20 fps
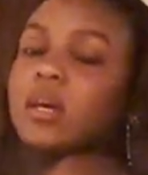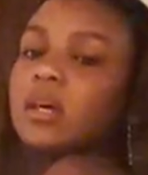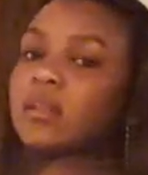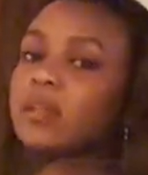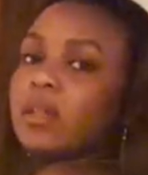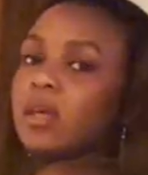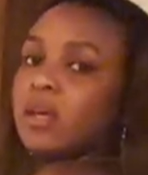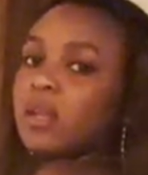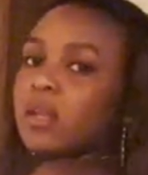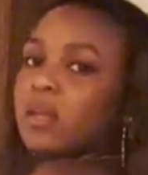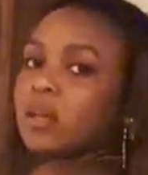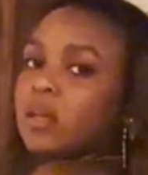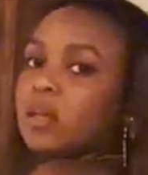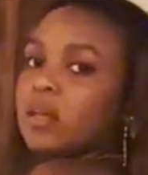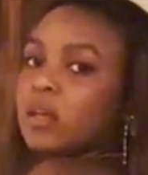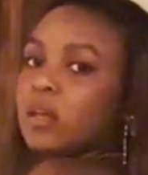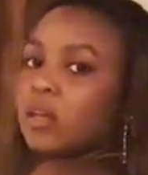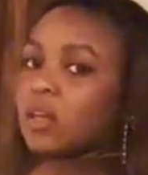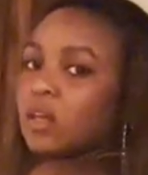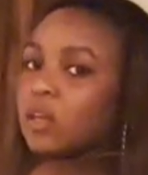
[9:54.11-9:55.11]
And
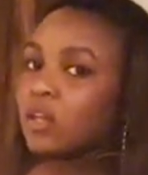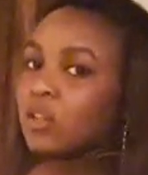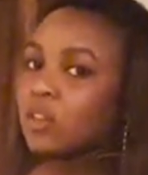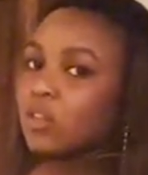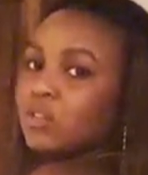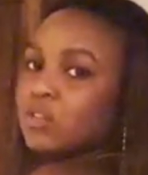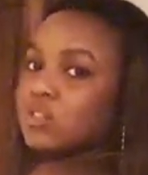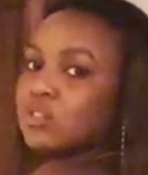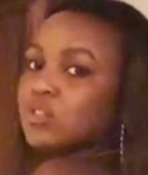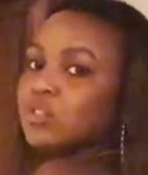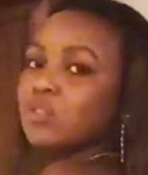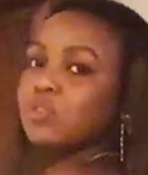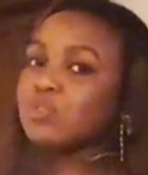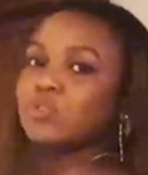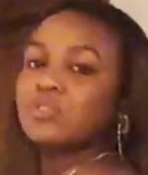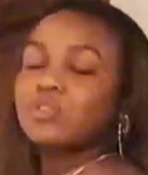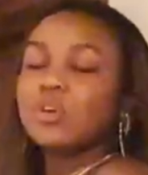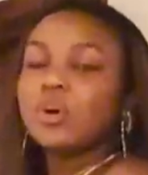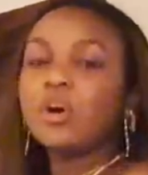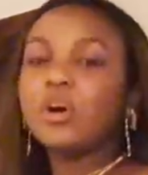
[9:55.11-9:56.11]
then the
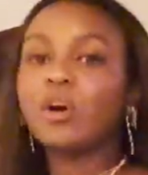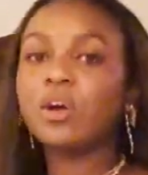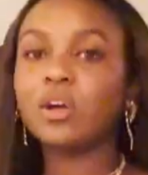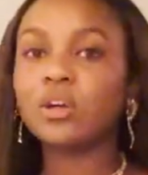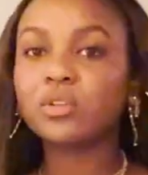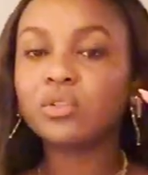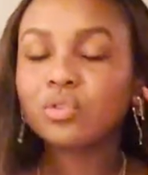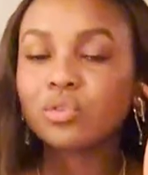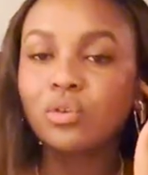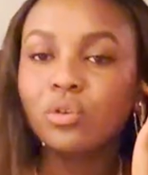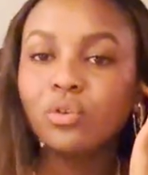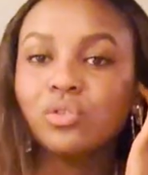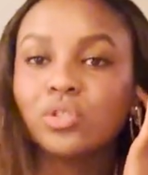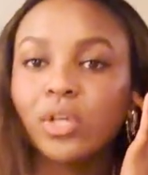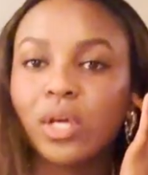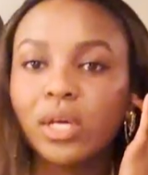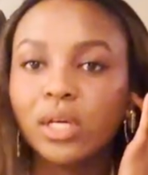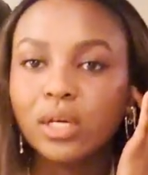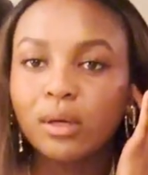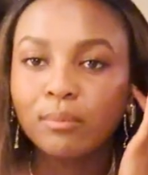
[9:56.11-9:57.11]
shoes are
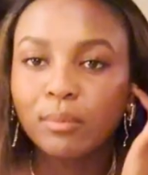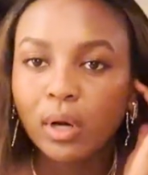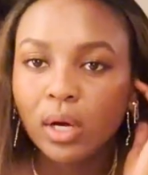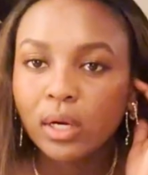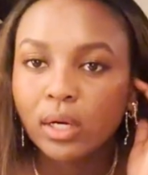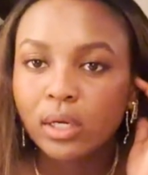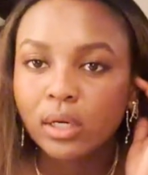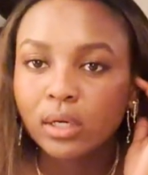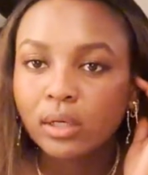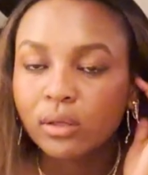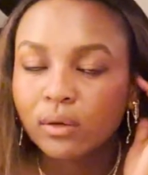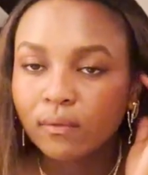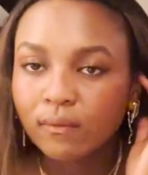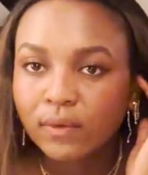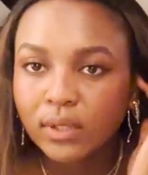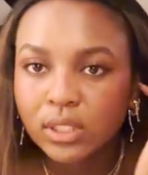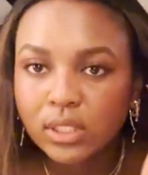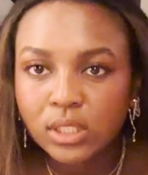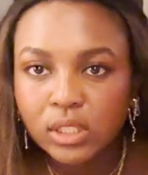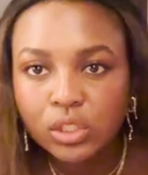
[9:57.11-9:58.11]
Dolce & Gabbana
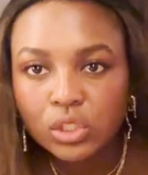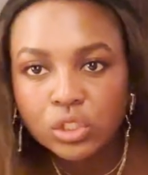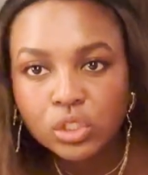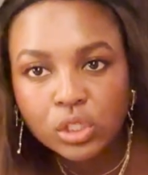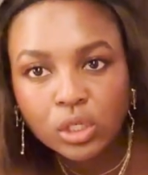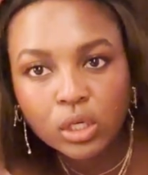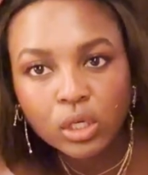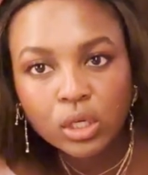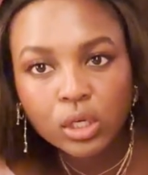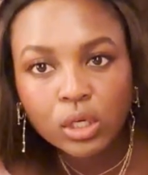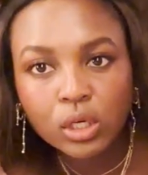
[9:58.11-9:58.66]
Vintage